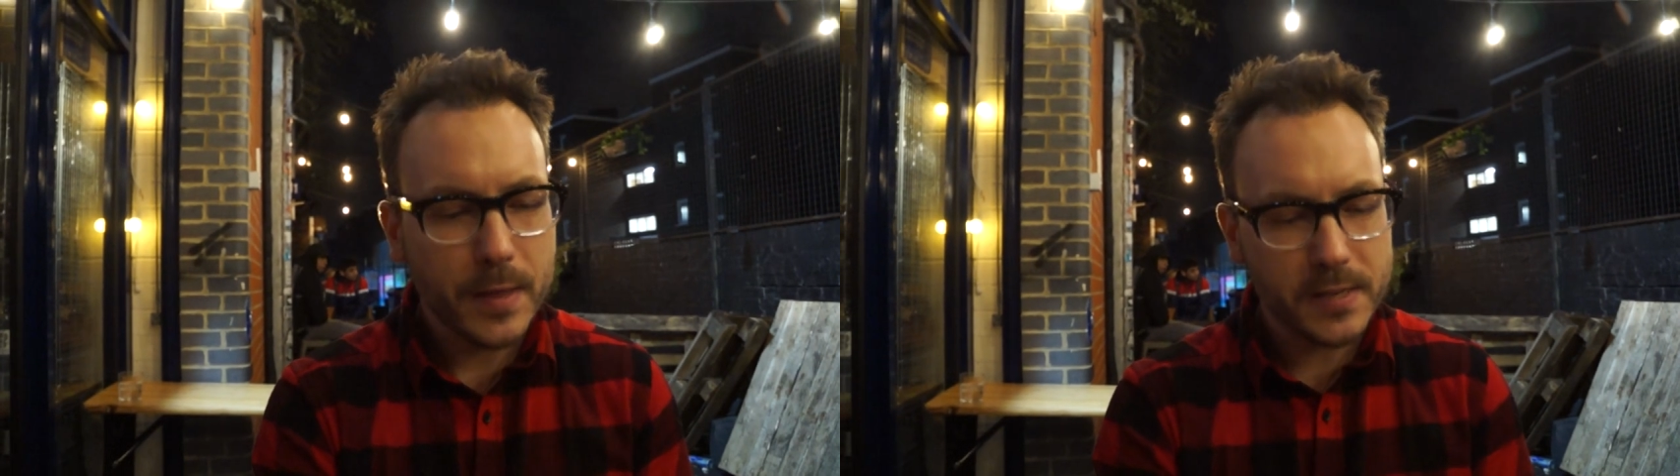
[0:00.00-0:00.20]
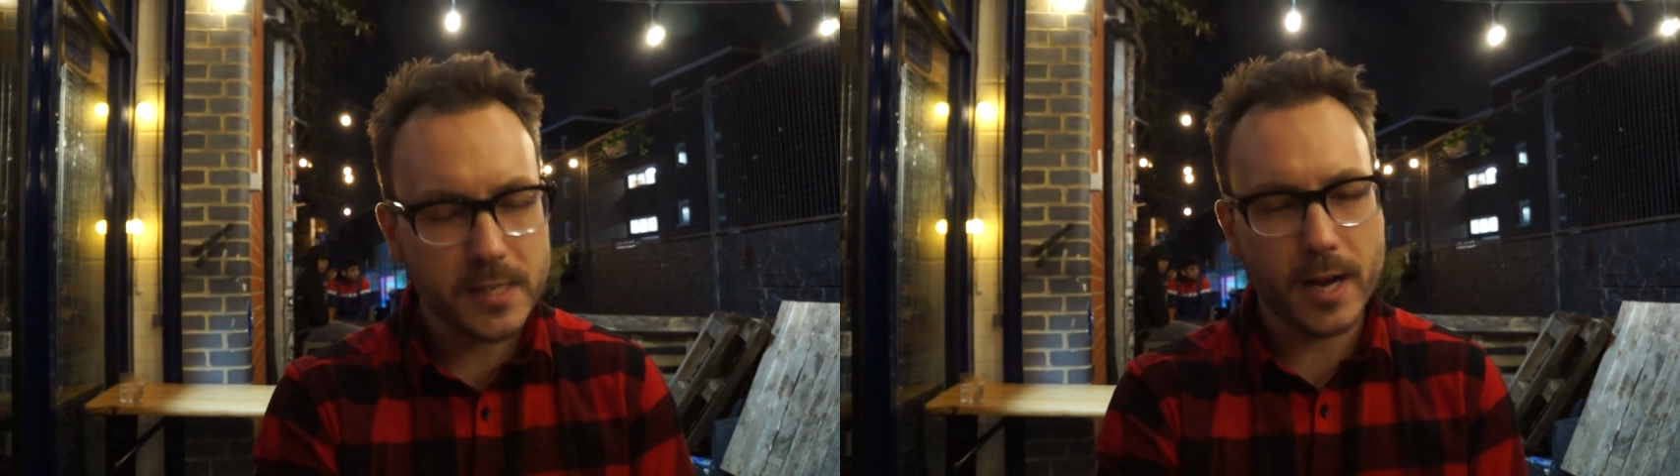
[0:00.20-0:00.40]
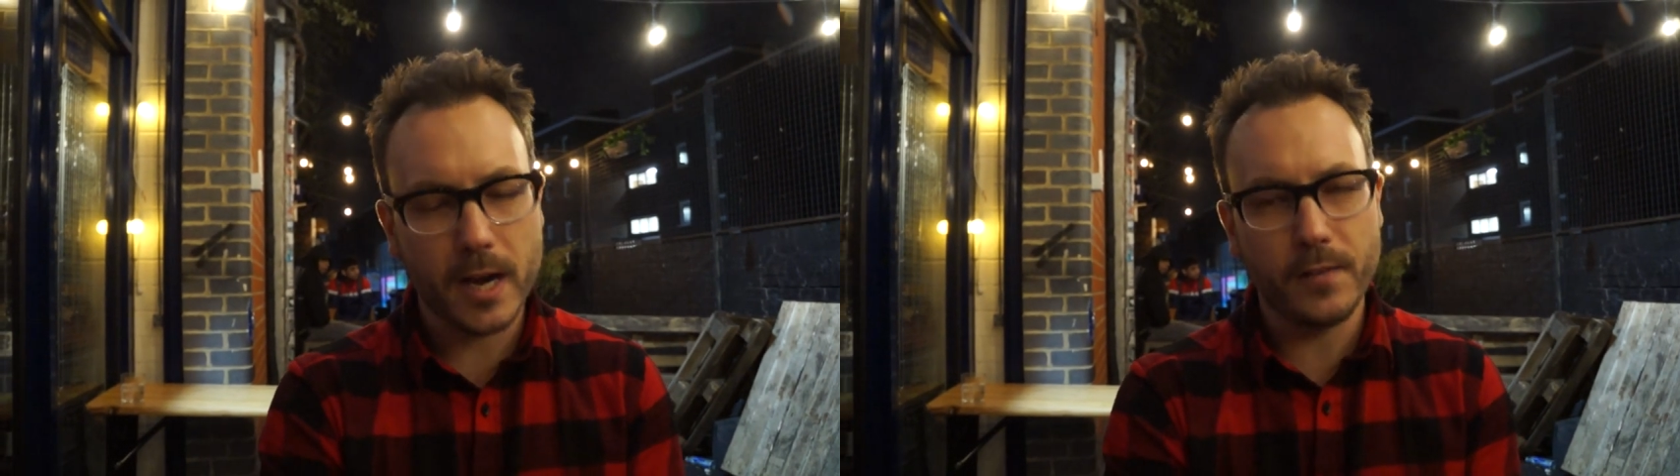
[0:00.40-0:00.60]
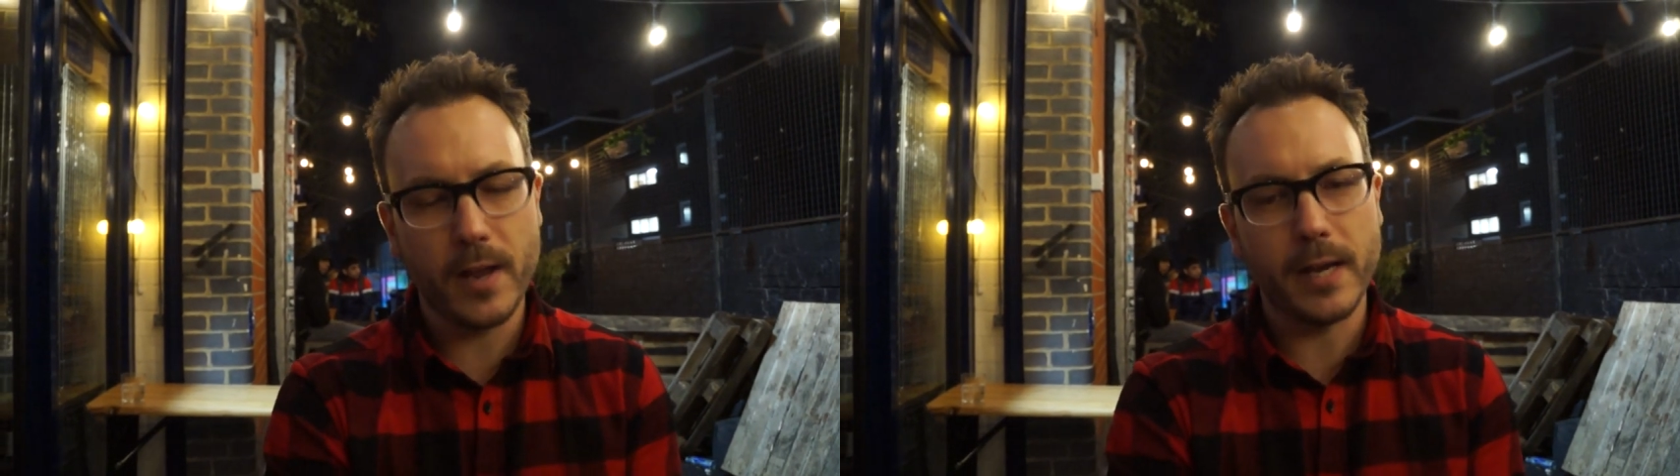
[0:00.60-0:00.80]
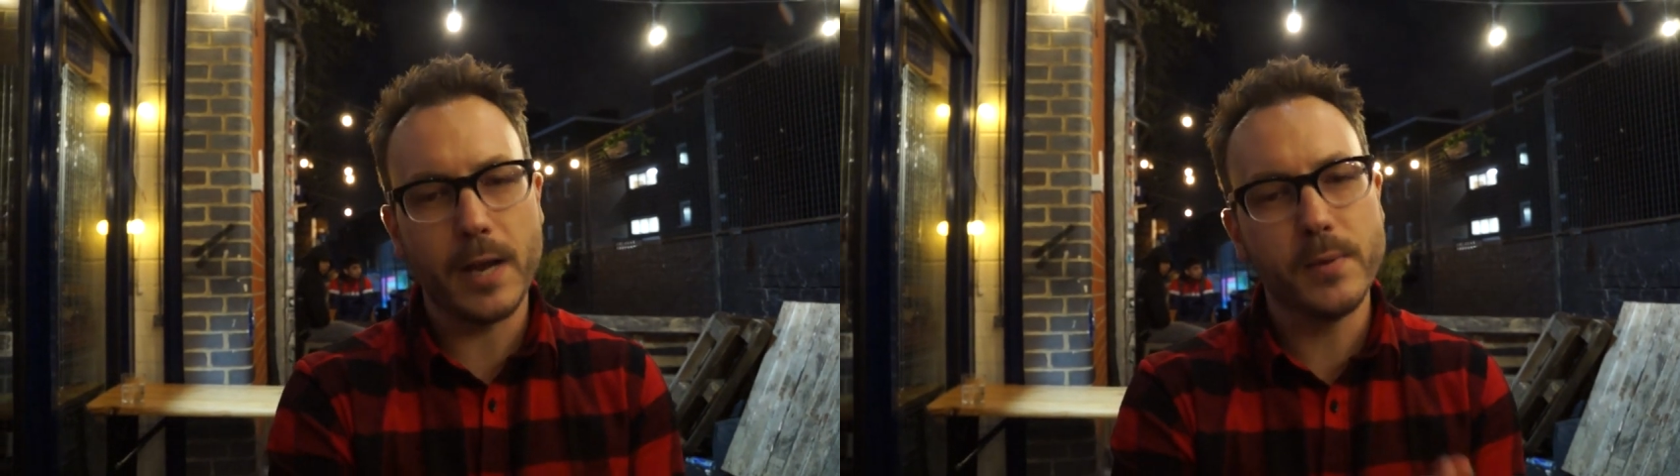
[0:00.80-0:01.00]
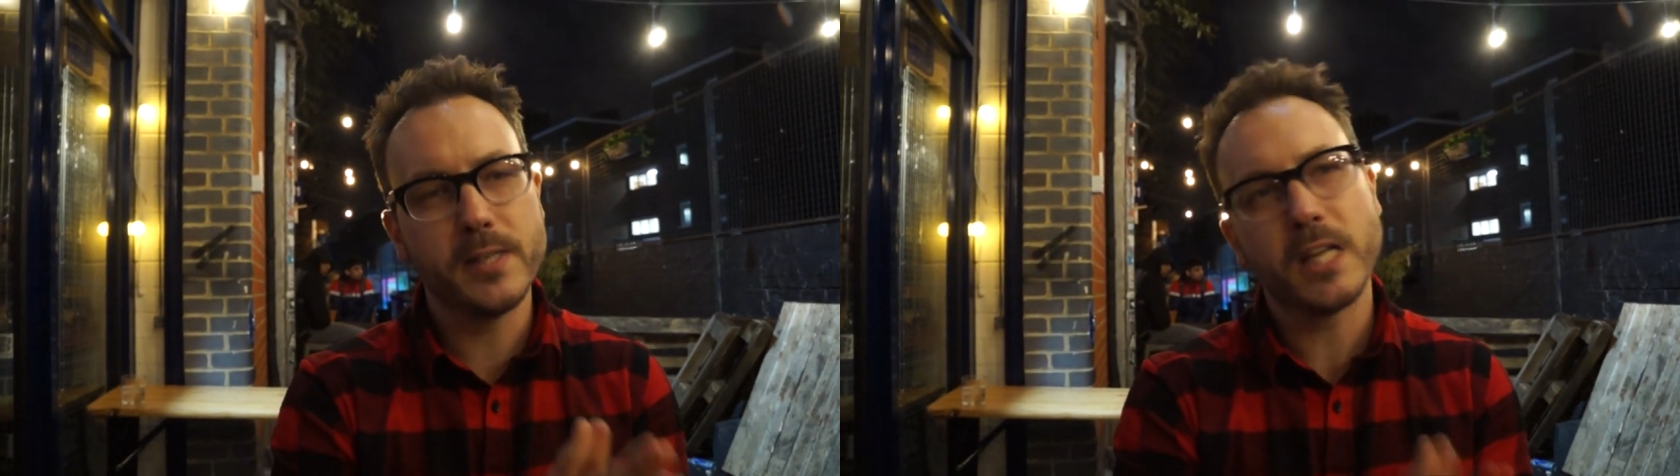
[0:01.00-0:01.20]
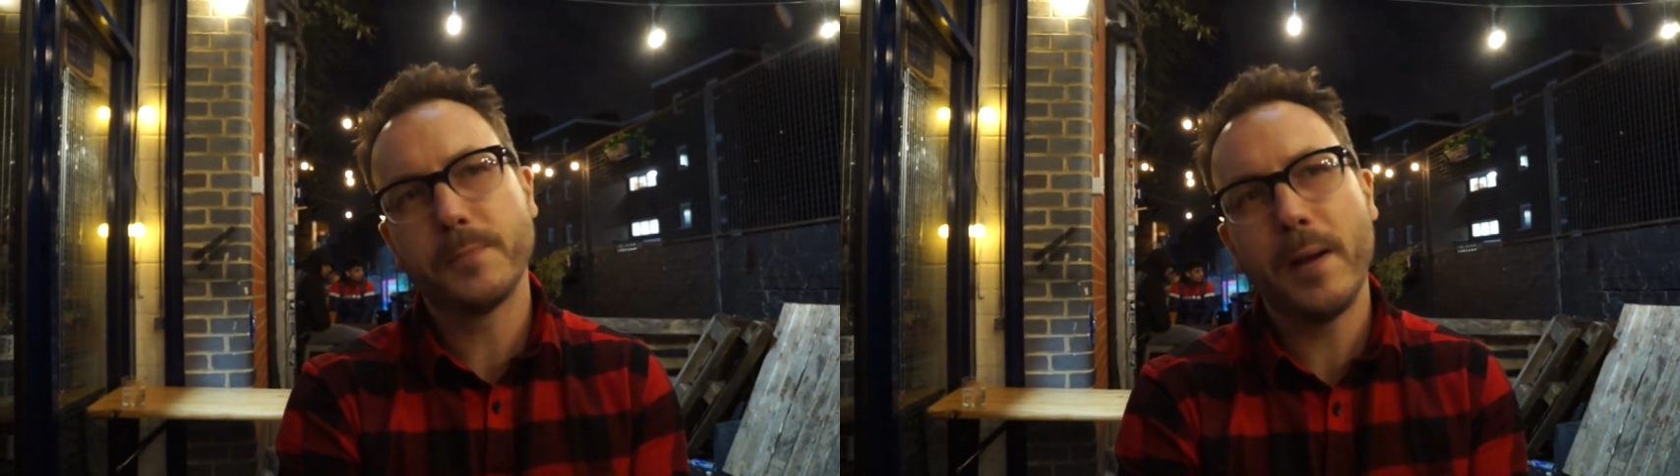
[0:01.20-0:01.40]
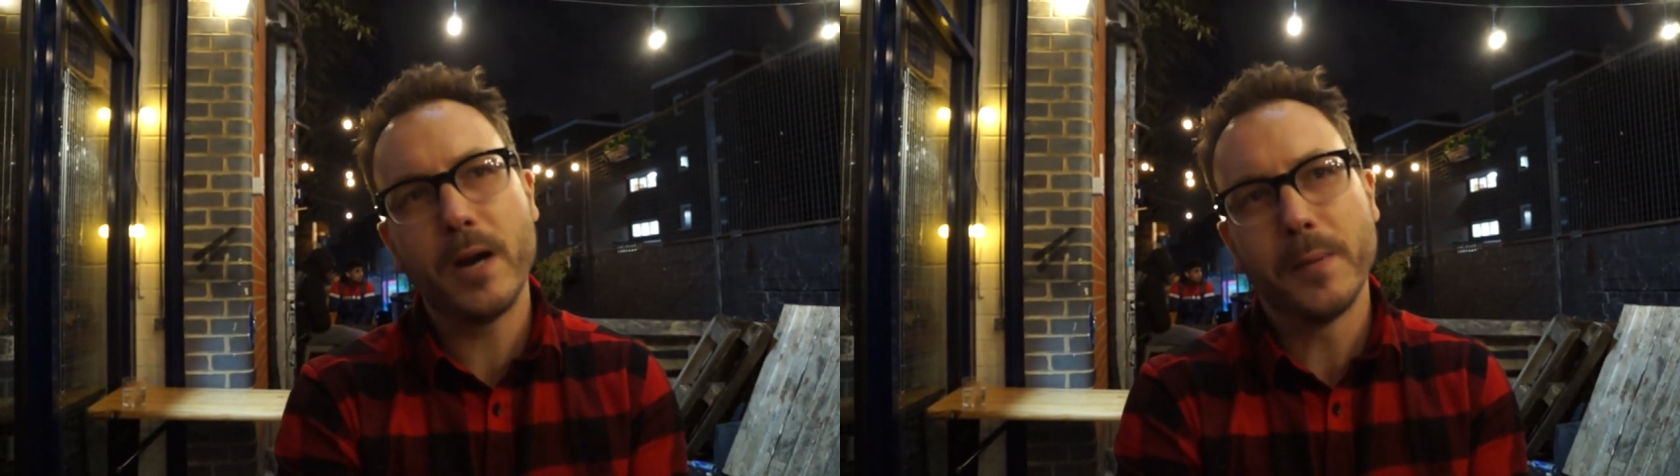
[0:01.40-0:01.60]
this is kind of like, it was an
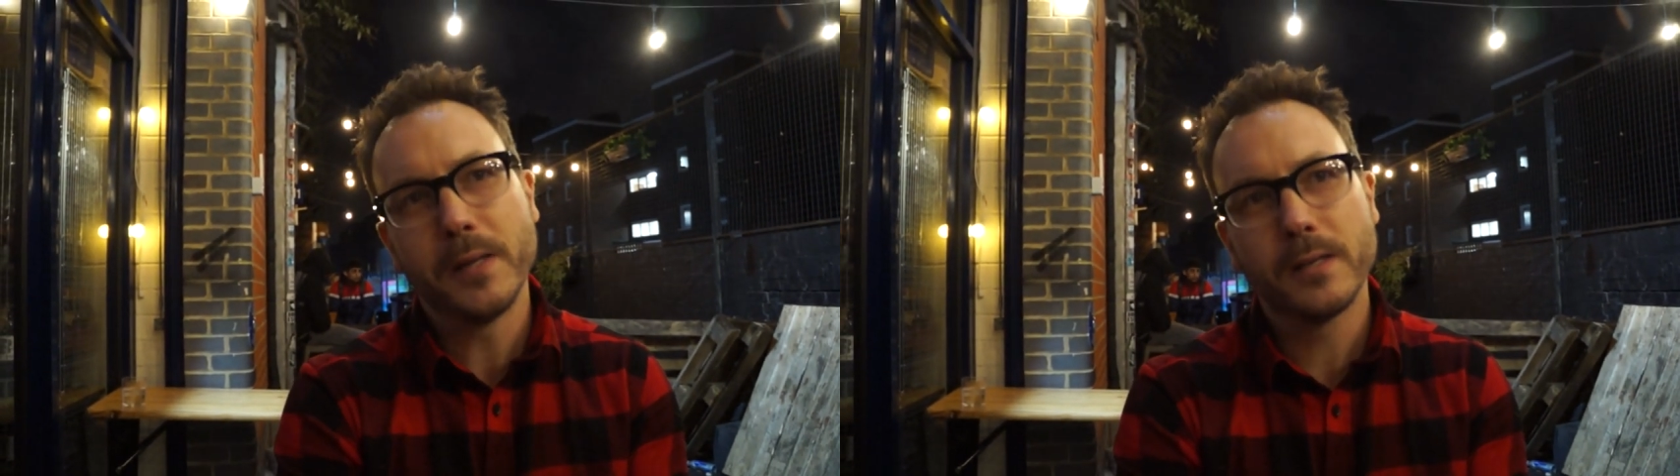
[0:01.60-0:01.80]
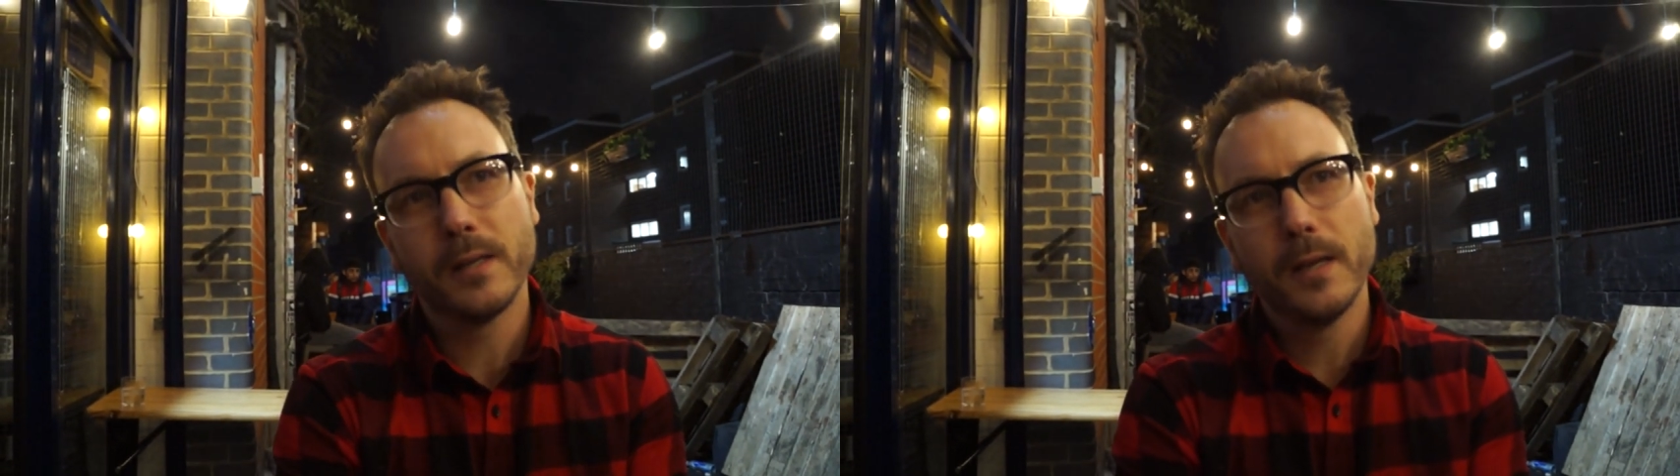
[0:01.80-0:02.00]
experiment,